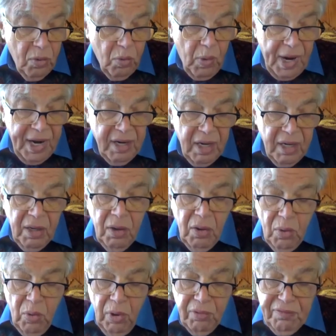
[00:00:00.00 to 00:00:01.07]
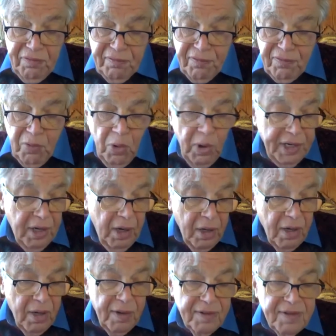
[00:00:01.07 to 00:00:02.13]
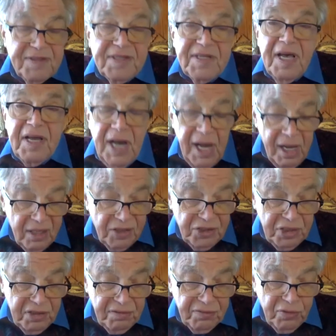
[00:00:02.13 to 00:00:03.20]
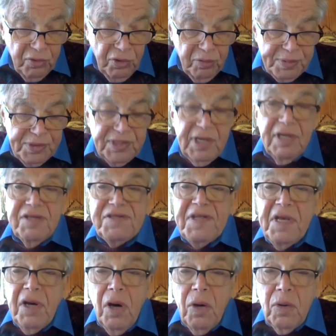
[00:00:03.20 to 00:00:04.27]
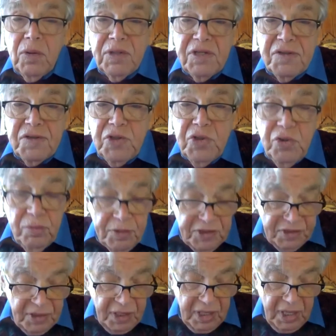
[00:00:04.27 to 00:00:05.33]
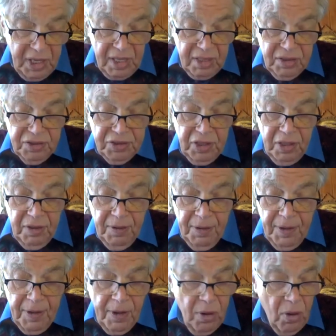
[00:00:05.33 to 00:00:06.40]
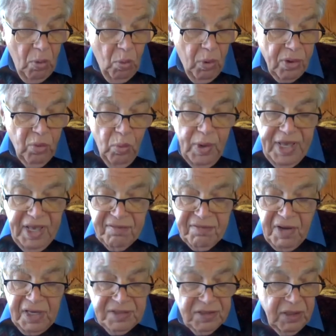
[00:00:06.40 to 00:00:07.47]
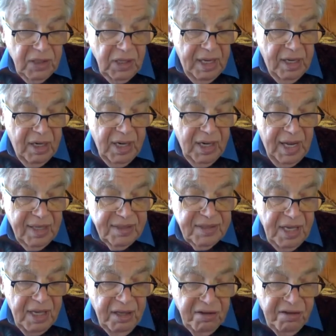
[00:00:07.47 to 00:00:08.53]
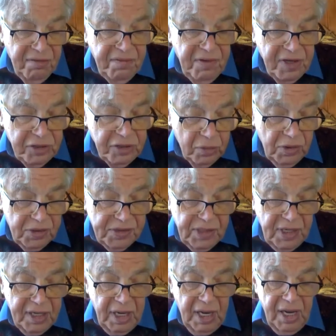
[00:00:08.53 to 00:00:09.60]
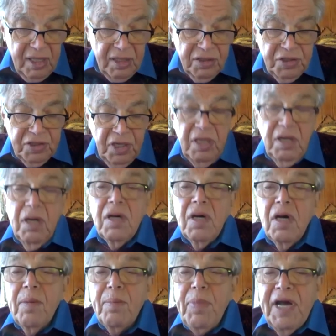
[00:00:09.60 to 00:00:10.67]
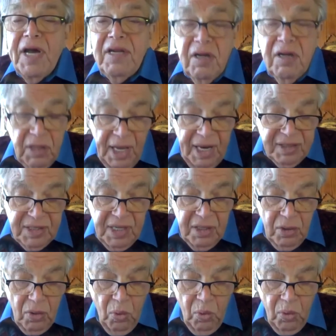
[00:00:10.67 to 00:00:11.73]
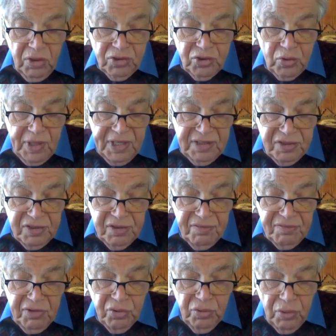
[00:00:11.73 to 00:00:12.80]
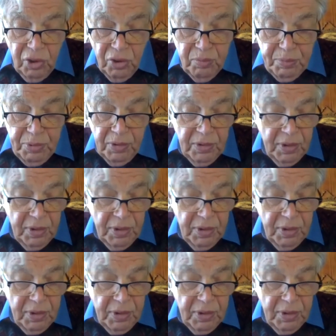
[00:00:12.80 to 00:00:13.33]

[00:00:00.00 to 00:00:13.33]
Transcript: writing, quote from Freud, "The psychology of groups is the oldest human psychology. What we have isolated as individual psychology by neglecting all traces of the group